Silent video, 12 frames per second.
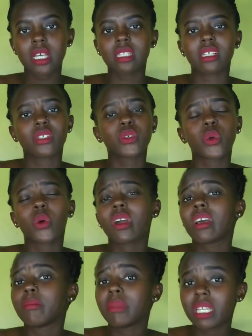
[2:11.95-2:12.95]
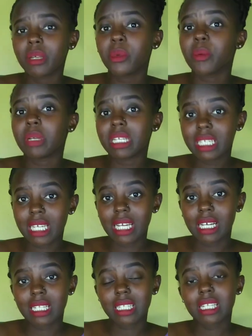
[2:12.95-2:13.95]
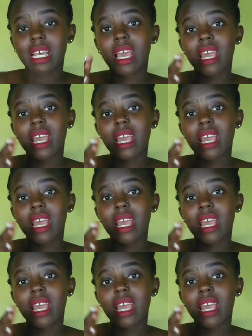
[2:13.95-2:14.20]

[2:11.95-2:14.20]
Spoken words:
that require minimal maintenance,